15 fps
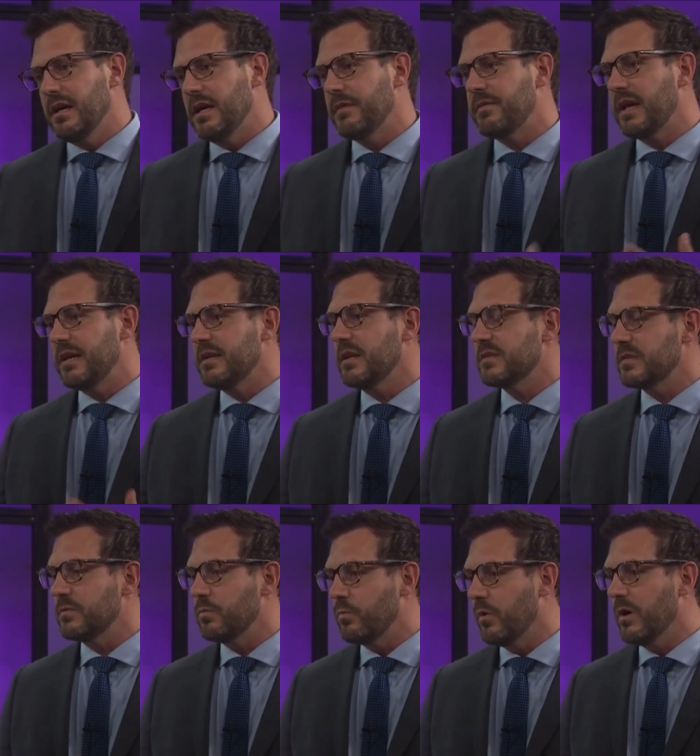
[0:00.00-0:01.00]
If that
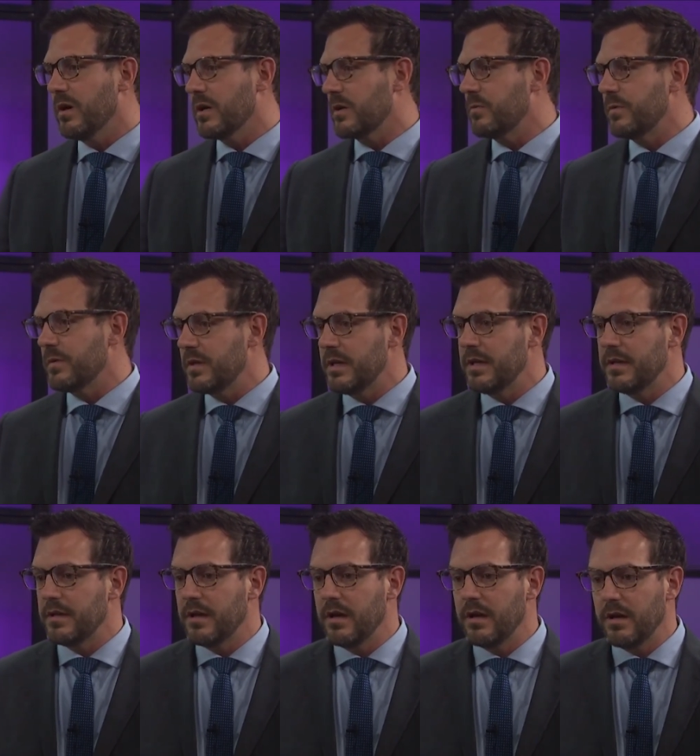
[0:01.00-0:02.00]
doesn't work, well
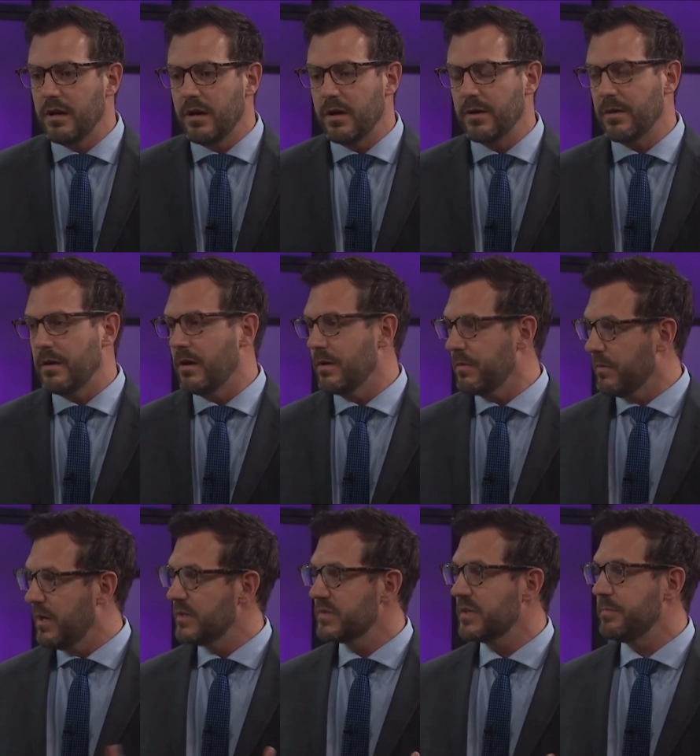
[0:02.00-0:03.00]
then
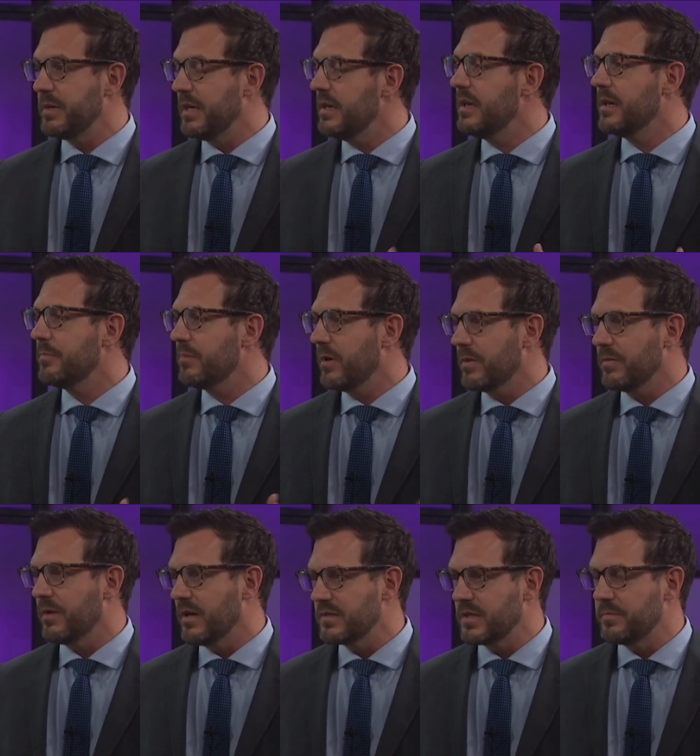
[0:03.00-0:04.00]
arthroscopy, hip
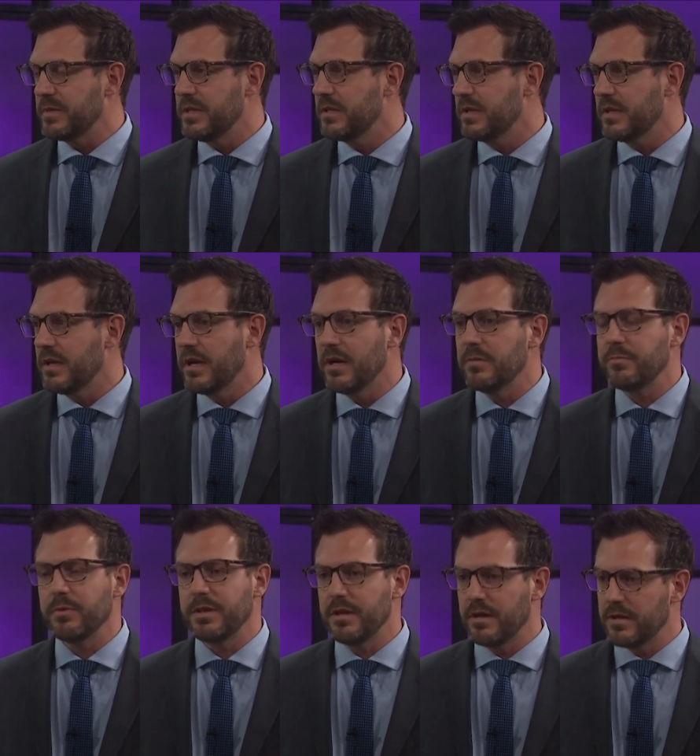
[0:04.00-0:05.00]
arthroscopy, can help
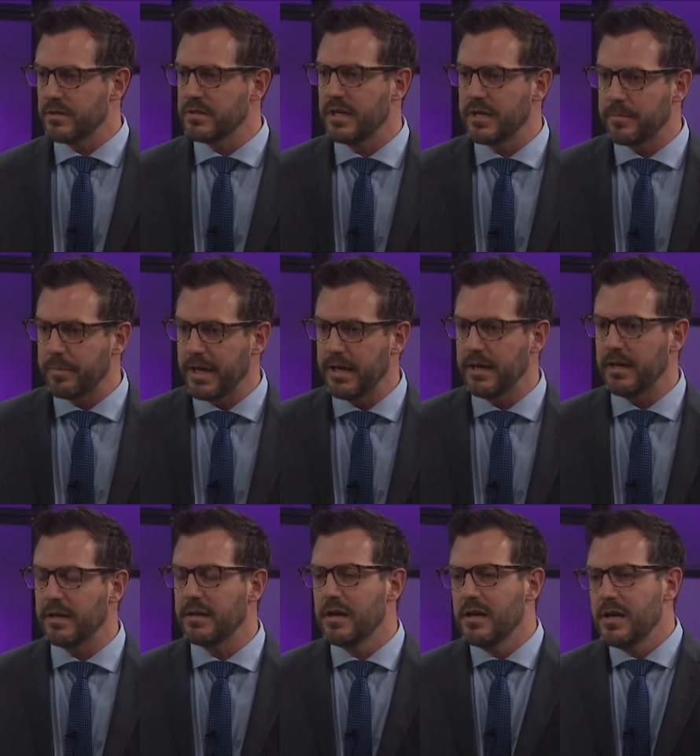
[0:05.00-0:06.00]
with the underlying
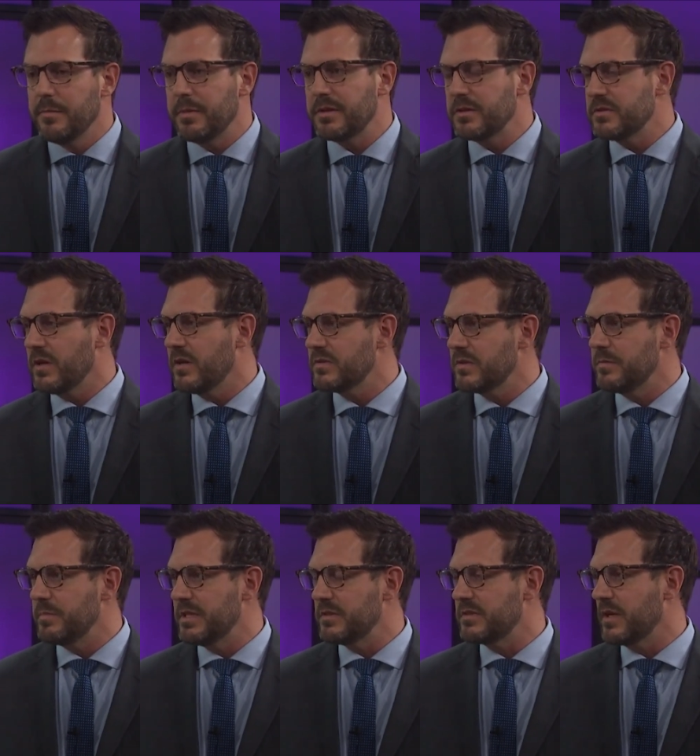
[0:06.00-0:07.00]
pain. But there's also
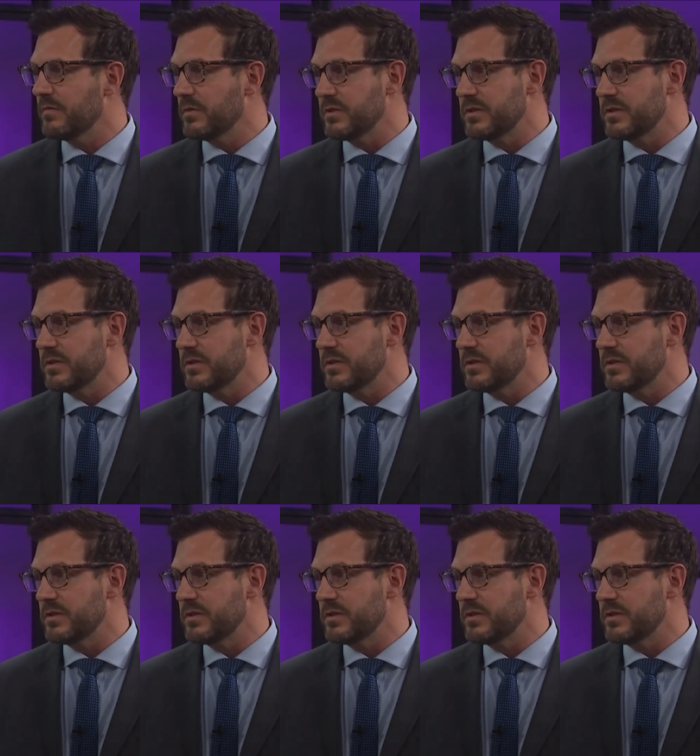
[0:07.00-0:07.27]
been several